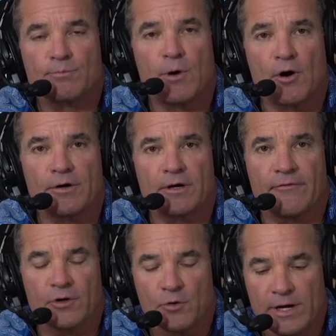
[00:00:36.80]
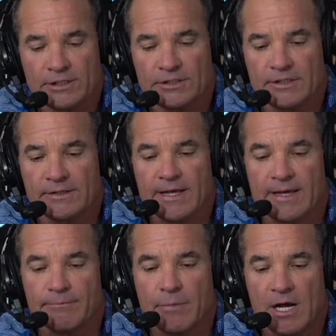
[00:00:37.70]
part of a question
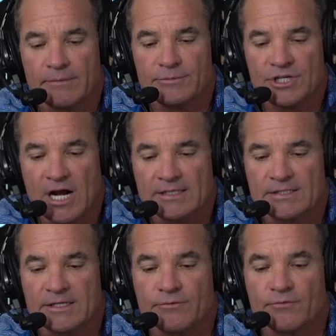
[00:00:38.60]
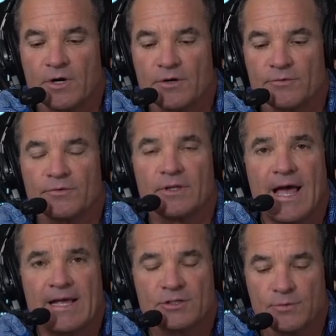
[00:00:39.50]
that Bob Johnson wrote
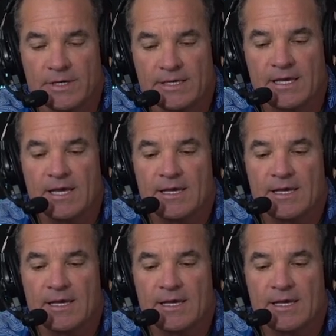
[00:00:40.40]
last week.